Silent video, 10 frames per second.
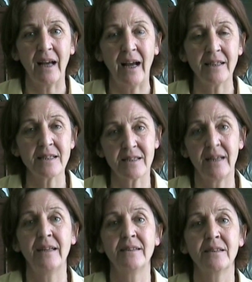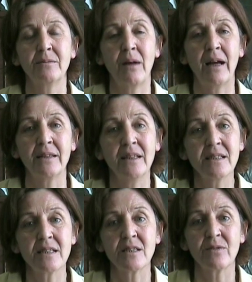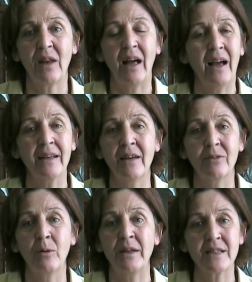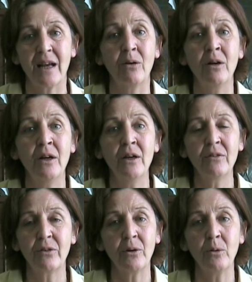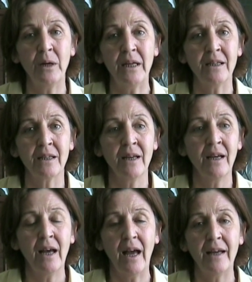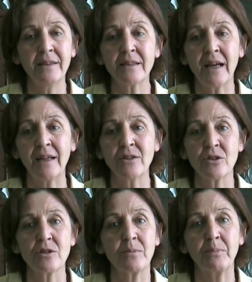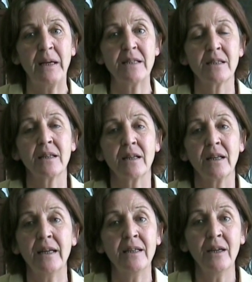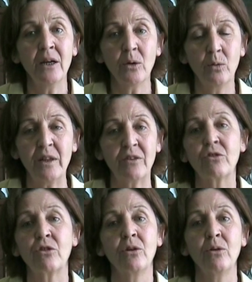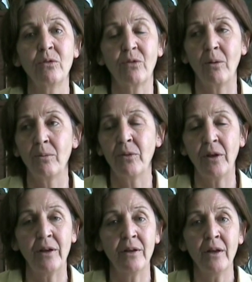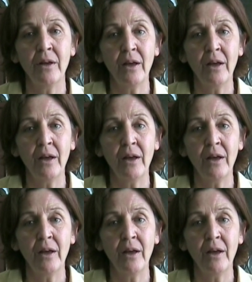I stayed in my niece's flat. I never went out for a week, and I just basically withdrew from the